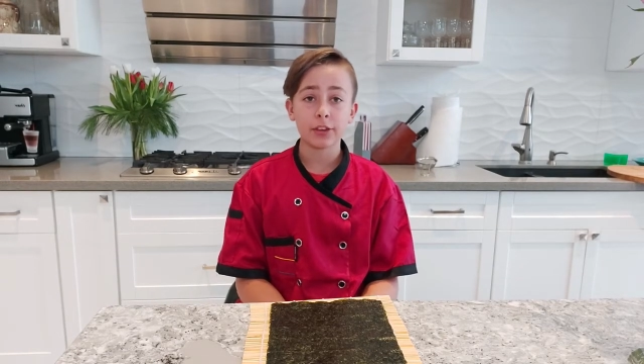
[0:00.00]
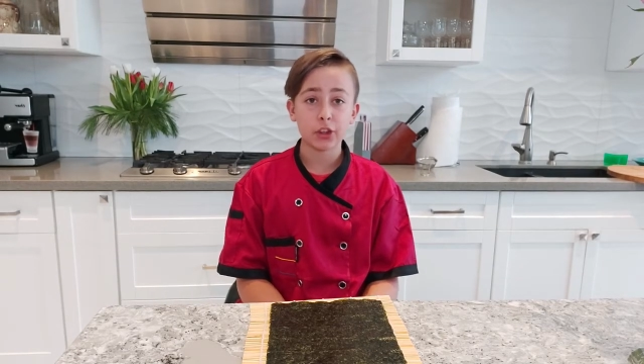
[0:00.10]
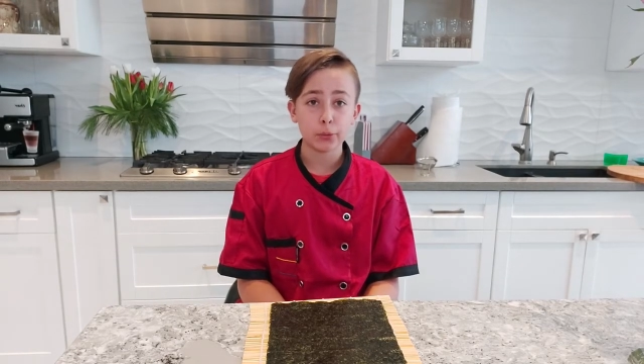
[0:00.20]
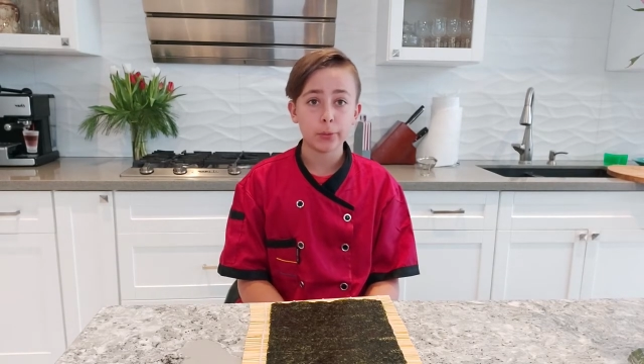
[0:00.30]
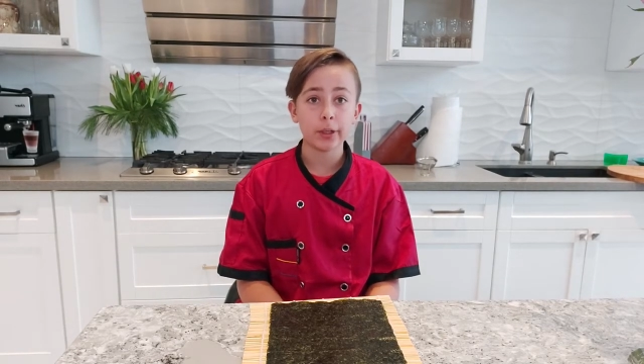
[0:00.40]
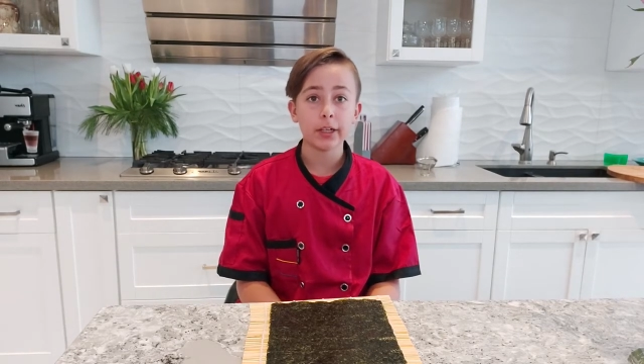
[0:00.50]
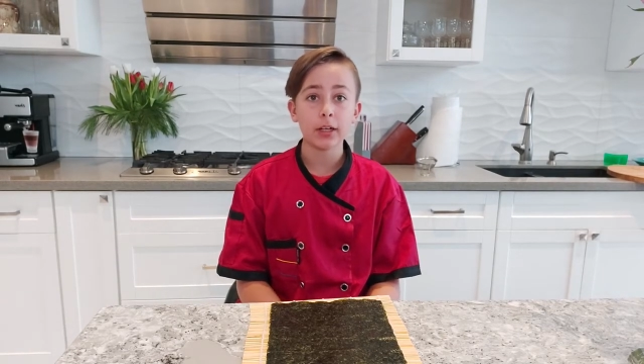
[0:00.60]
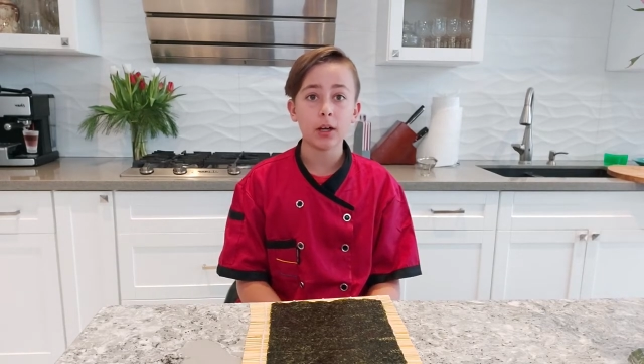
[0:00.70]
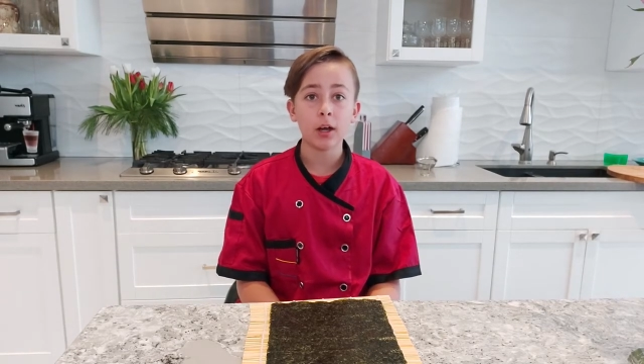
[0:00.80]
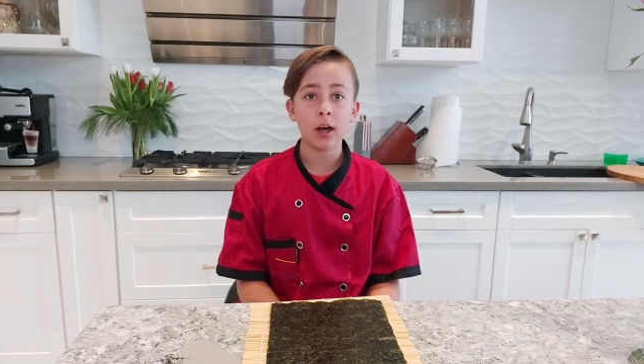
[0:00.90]

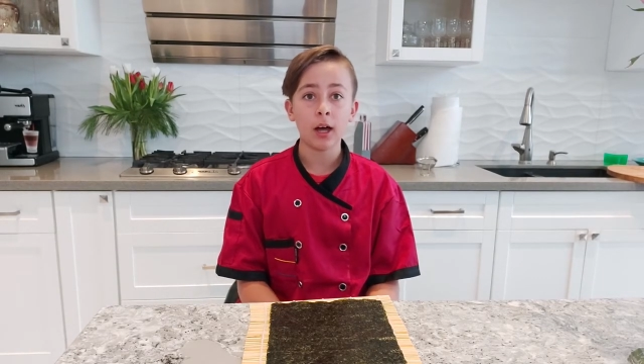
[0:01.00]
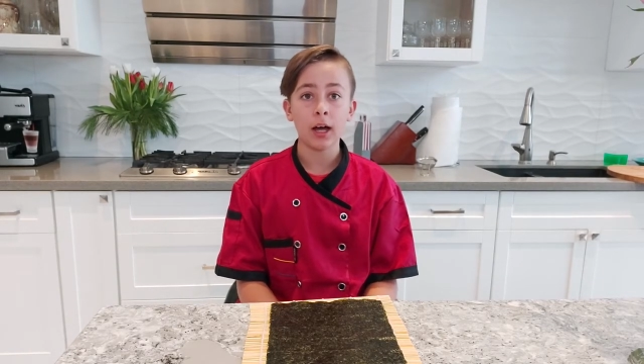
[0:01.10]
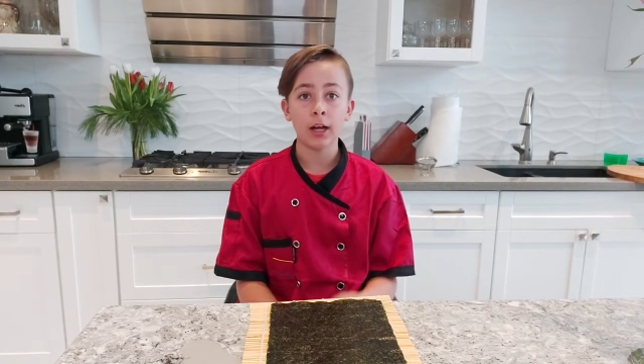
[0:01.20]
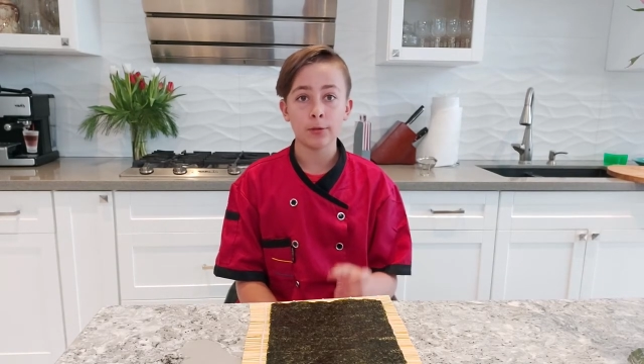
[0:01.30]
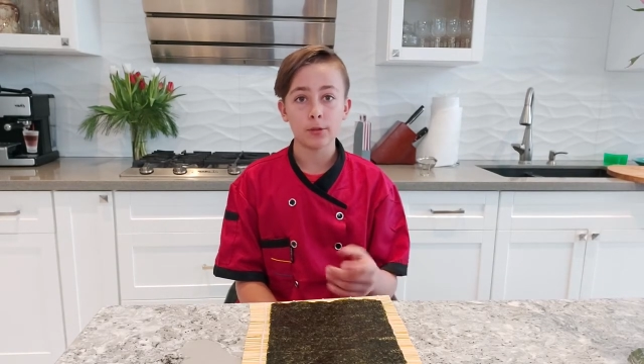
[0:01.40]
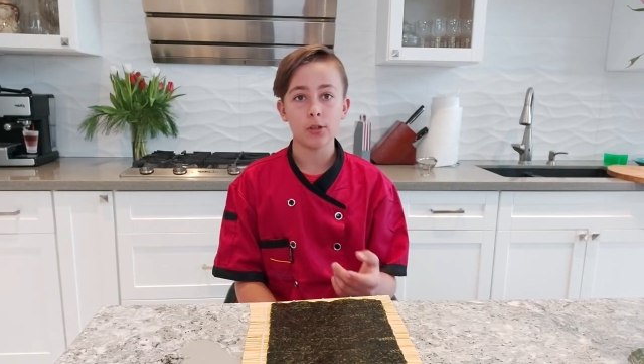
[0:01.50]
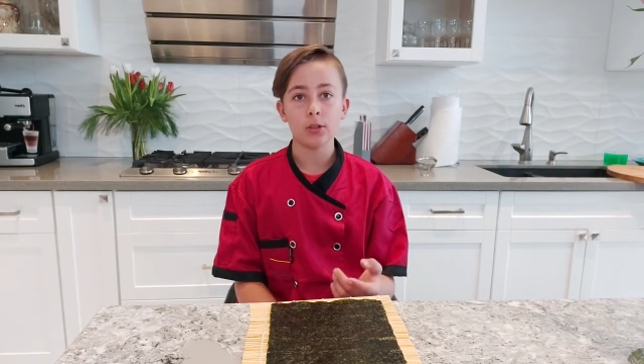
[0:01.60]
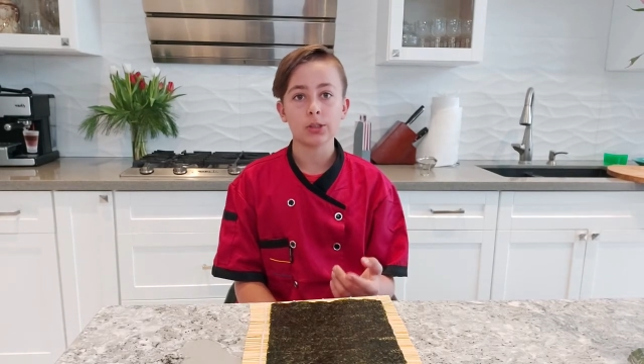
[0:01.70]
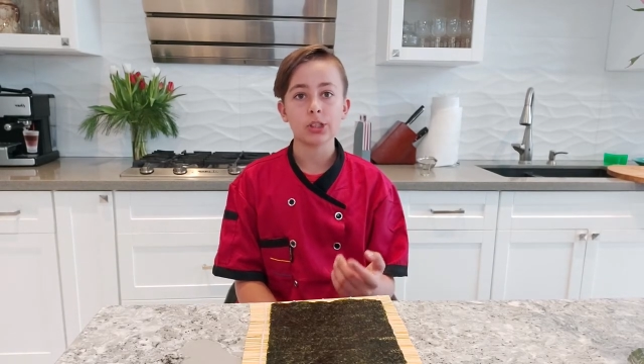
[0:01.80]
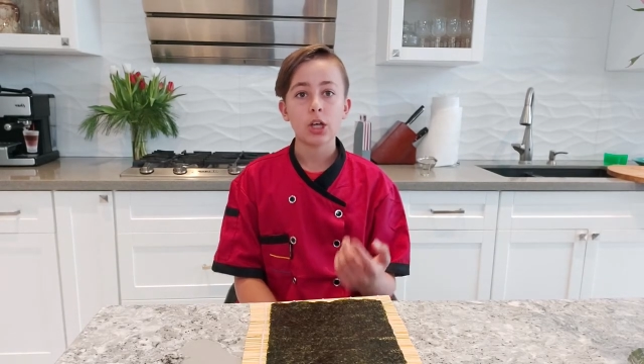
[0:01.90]
3
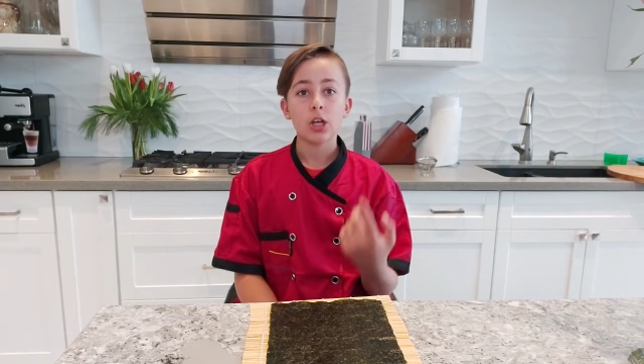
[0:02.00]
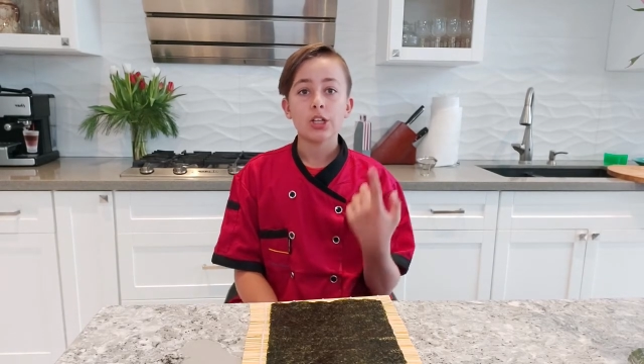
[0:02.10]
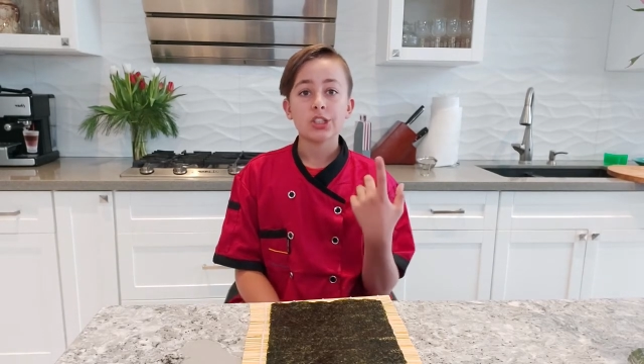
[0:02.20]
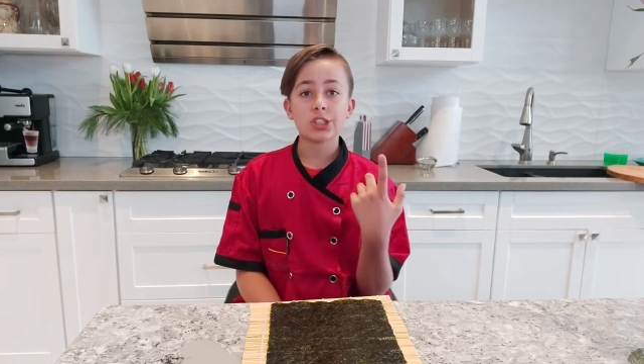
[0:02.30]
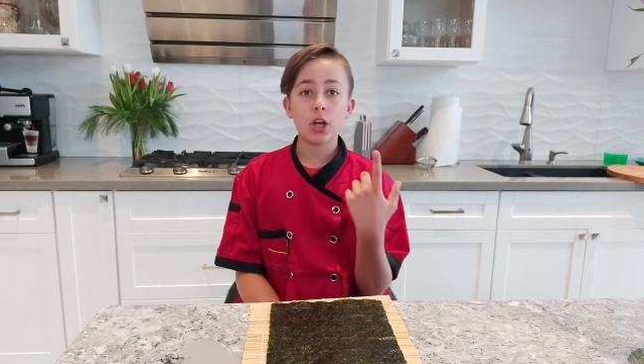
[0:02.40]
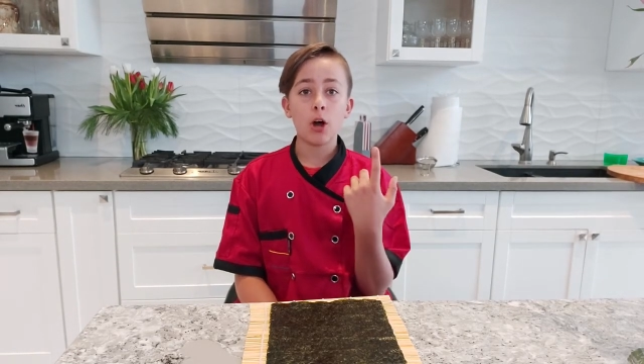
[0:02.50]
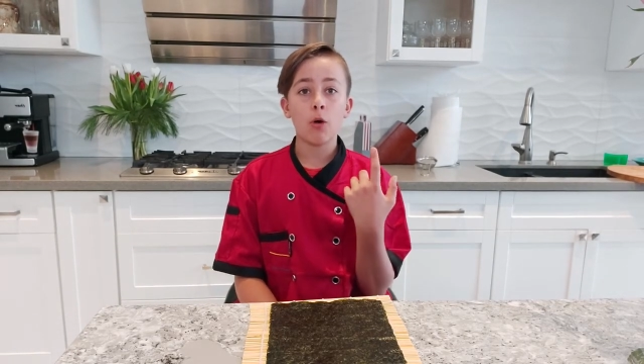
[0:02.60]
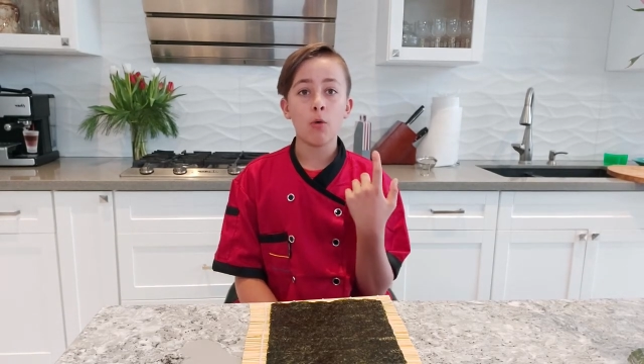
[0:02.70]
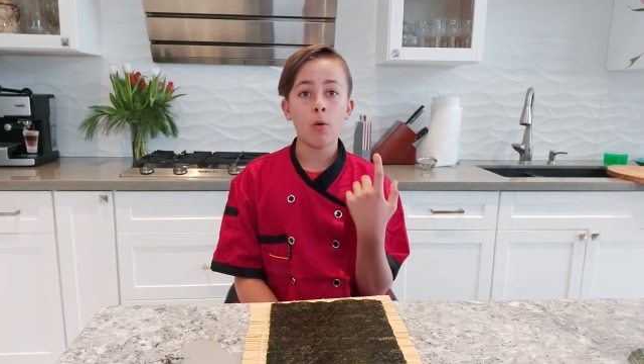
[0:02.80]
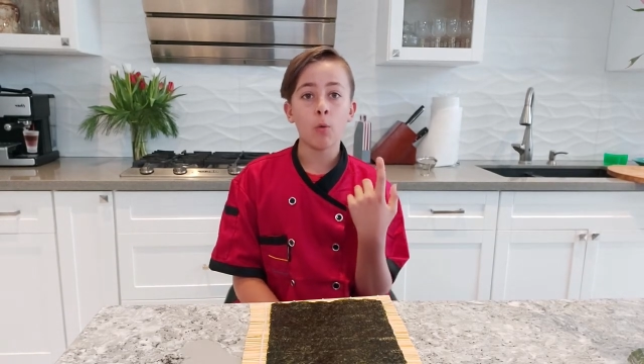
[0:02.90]
rolls.
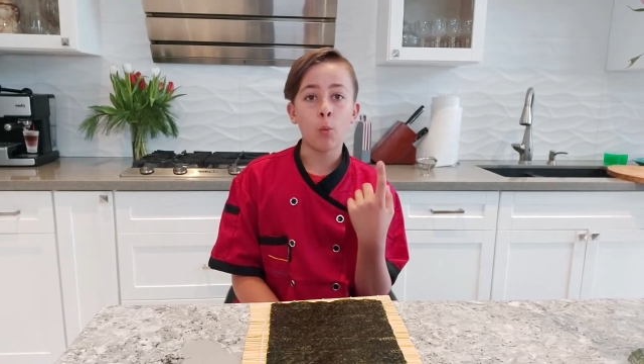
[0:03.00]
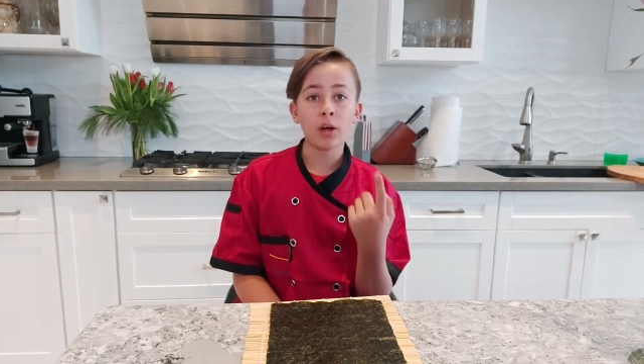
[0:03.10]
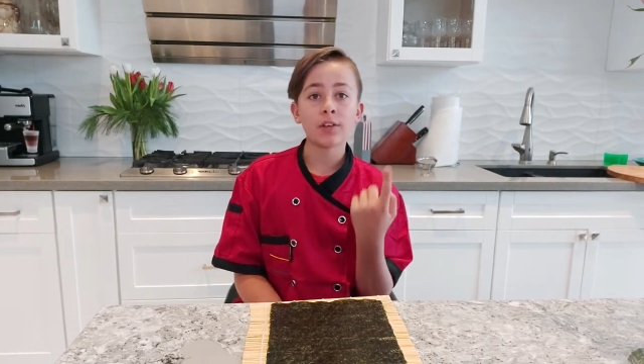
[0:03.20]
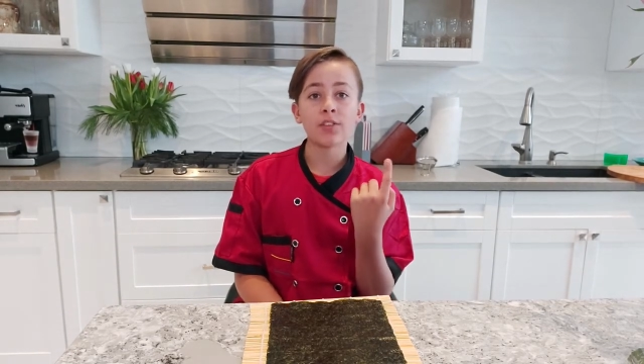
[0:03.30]
So one of